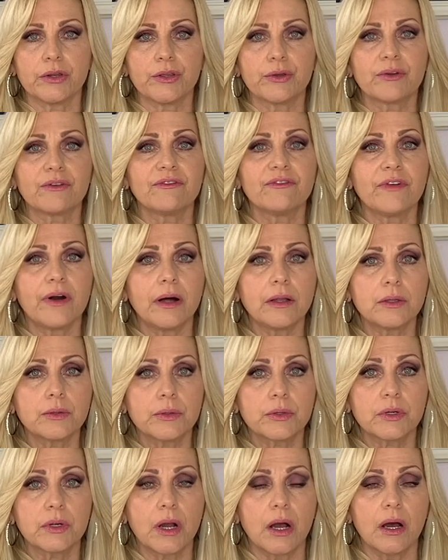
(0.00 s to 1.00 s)
You can follow
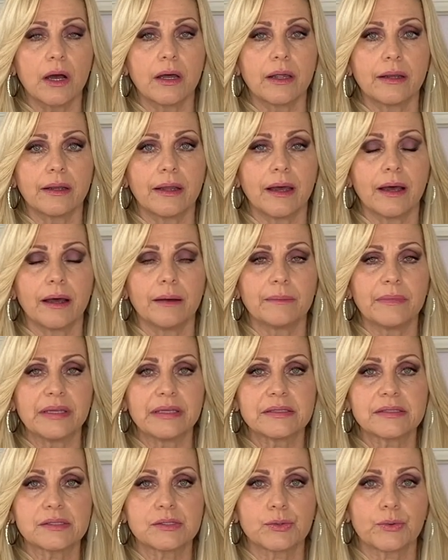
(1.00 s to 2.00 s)
her on
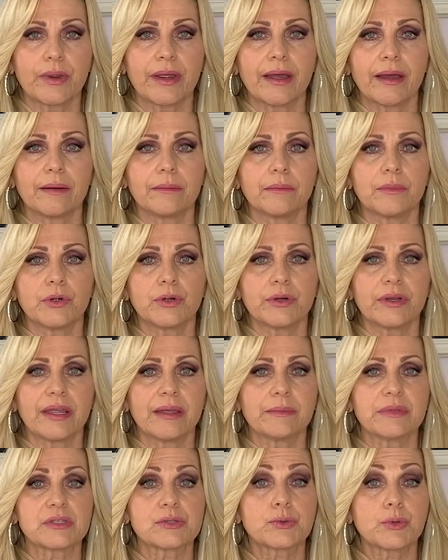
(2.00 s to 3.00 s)
Instagram. Her name
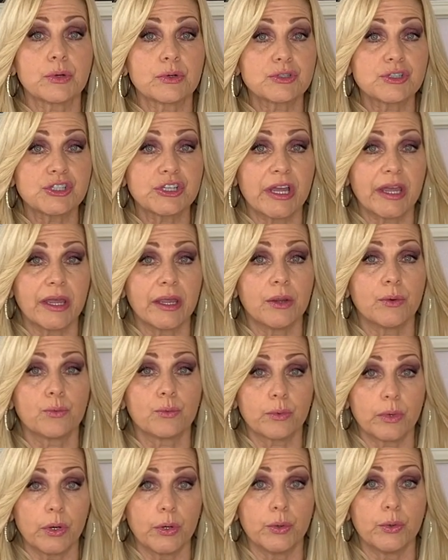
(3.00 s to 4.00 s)
is Crochet
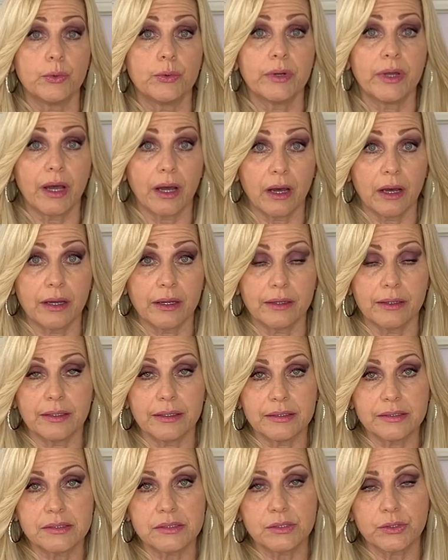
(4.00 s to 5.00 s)
Road on
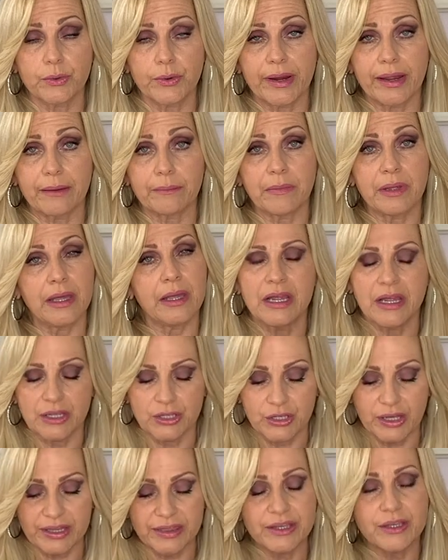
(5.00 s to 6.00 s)
Instagram.
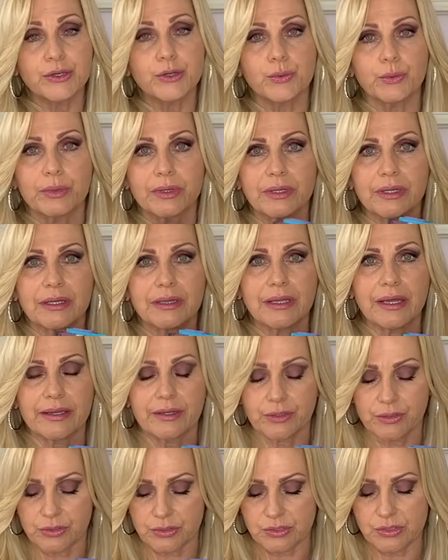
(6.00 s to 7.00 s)
I think you'll really like
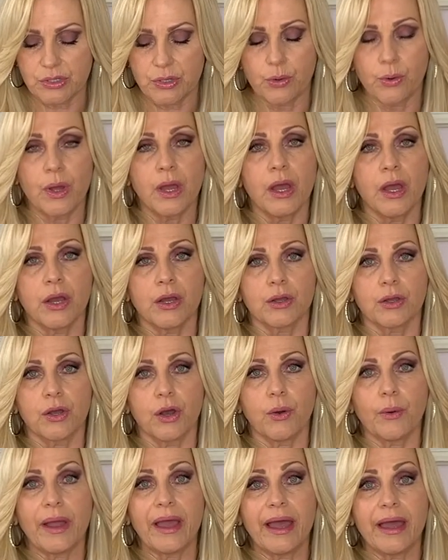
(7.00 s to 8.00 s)
her. So
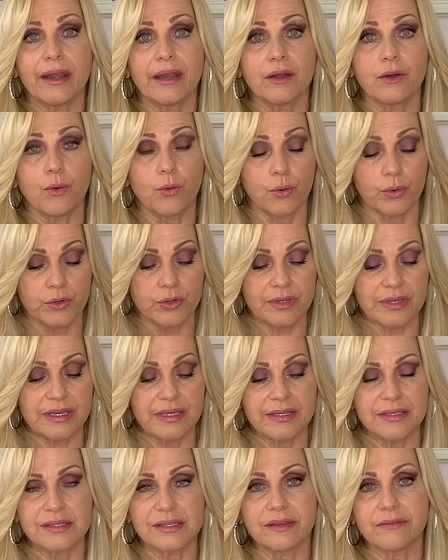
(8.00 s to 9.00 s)
go ahead and order
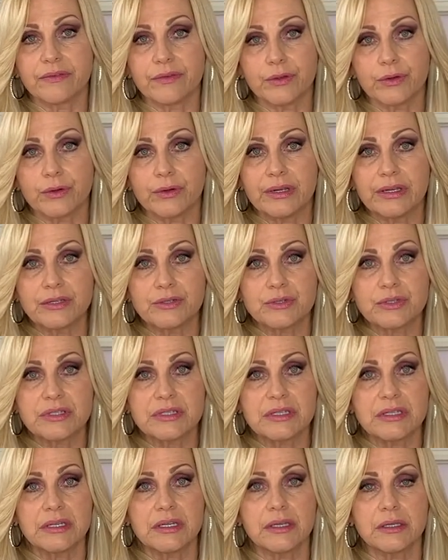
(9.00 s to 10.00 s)
these if you're
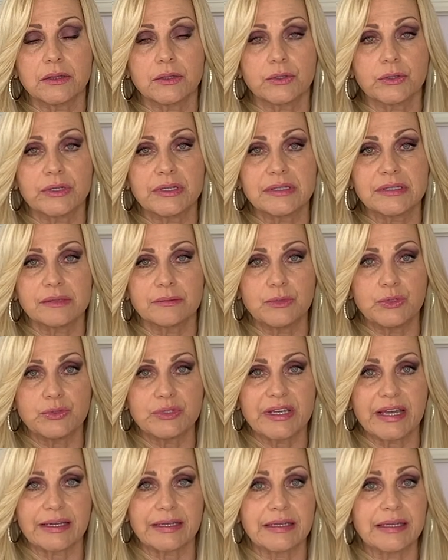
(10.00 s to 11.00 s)
interested in learning some new
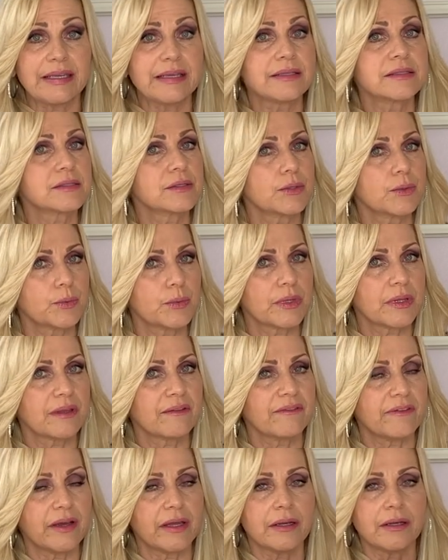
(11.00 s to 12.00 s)
techniques. They're really
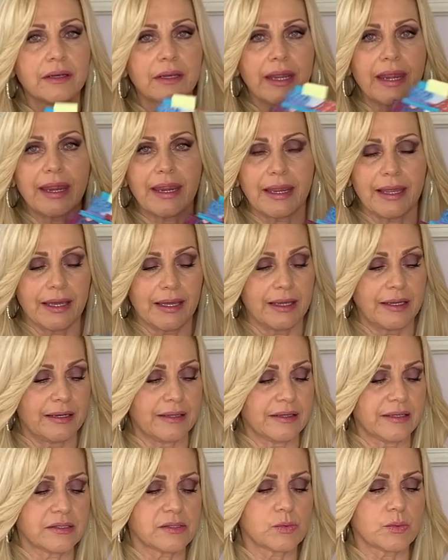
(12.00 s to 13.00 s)
fun. And
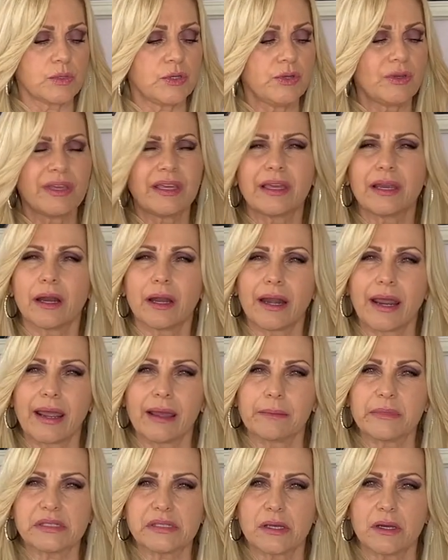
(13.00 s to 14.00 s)
this one you can get on
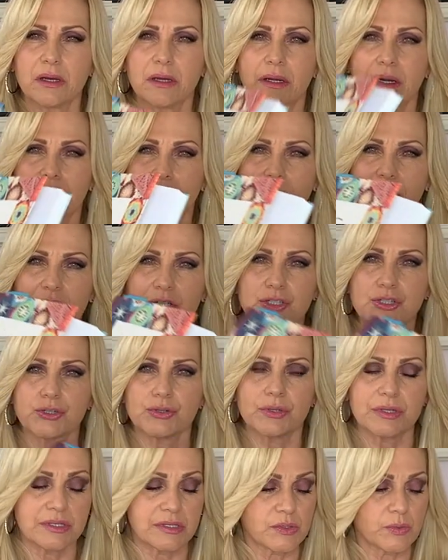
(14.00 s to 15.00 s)
Amazon. I'm not sure,
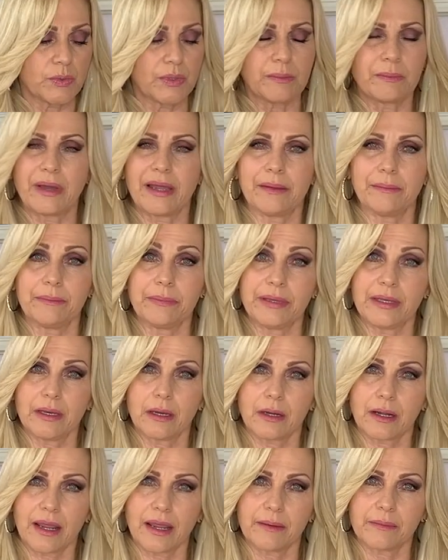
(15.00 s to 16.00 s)
this one might be
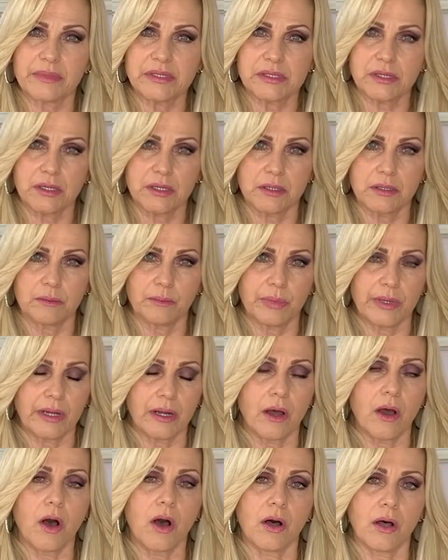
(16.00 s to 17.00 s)
on Amazon, but
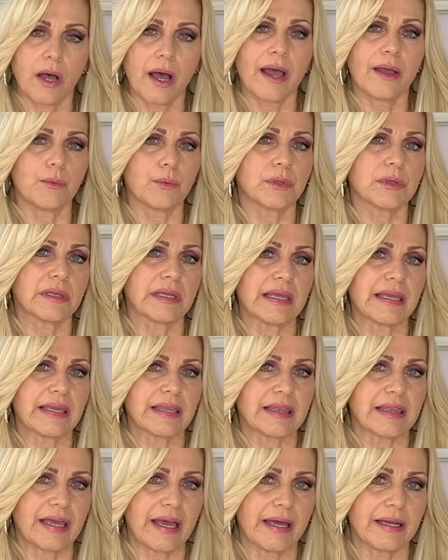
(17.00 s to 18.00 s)
I will link
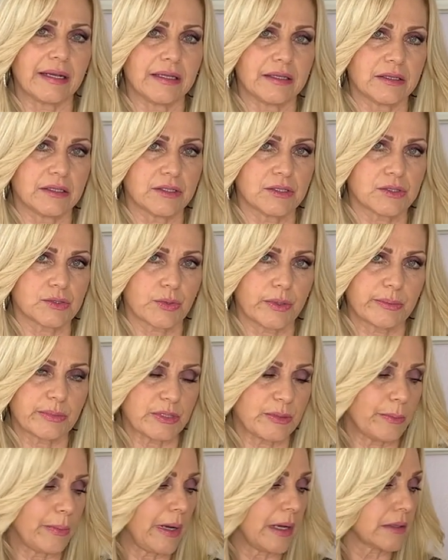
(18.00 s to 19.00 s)
that in the
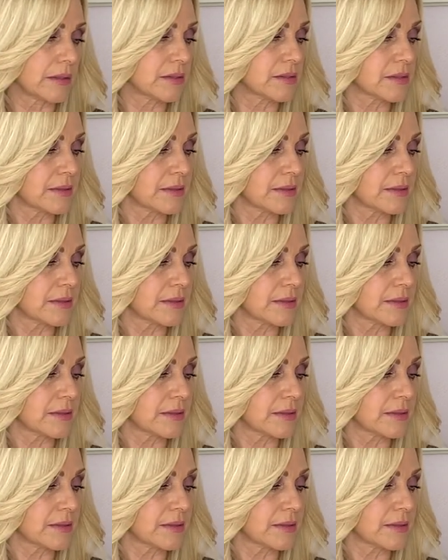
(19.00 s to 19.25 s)
description box.